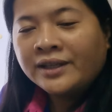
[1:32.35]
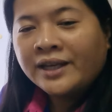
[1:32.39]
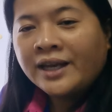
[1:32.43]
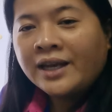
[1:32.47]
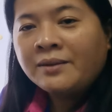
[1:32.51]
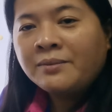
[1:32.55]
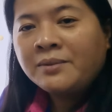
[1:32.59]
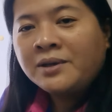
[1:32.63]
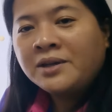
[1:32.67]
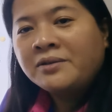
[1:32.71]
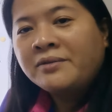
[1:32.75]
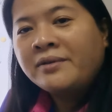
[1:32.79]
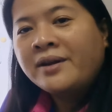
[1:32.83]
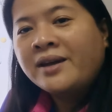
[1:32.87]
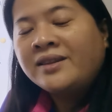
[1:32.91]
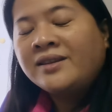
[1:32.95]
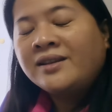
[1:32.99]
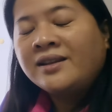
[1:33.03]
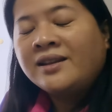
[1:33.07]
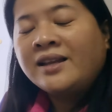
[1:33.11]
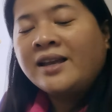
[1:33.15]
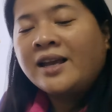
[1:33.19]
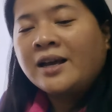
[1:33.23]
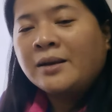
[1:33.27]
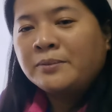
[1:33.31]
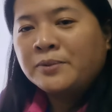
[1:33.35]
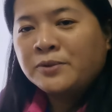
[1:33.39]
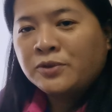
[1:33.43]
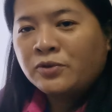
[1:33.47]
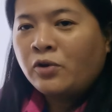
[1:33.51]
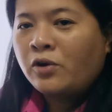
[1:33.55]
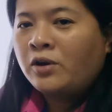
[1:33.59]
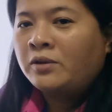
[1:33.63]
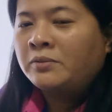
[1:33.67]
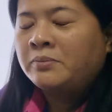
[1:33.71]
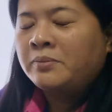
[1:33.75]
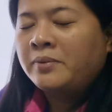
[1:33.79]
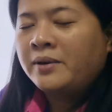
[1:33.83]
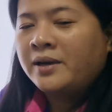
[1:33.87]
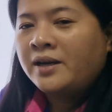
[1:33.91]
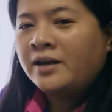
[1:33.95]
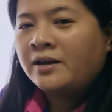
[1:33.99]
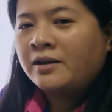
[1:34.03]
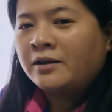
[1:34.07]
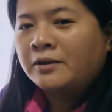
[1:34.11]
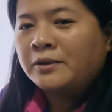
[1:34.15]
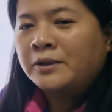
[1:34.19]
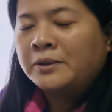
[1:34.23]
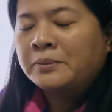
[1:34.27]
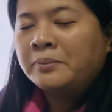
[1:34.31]
can be readily absorbed by
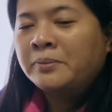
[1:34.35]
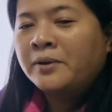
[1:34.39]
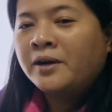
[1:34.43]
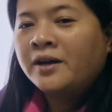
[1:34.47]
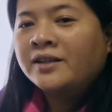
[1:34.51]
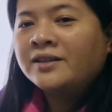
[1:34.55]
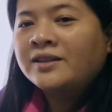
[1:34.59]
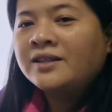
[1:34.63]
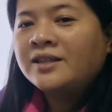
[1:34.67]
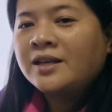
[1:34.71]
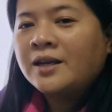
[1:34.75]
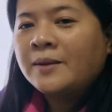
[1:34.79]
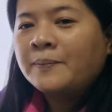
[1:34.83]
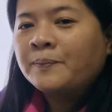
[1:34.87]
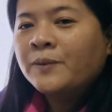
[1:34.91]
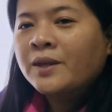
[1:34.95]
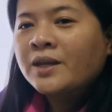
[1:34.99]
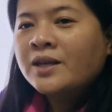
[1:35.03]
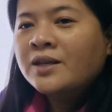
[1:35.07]
our body.